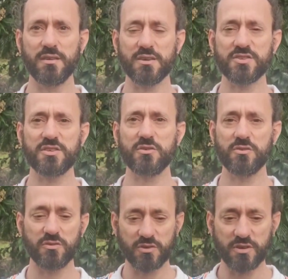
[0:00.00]
they are
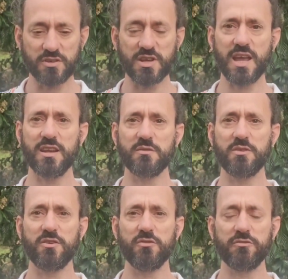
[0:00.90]
still contained
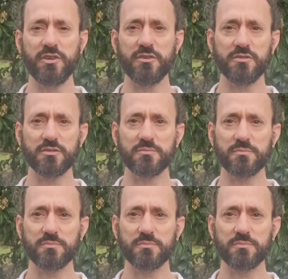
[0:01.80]
within your field.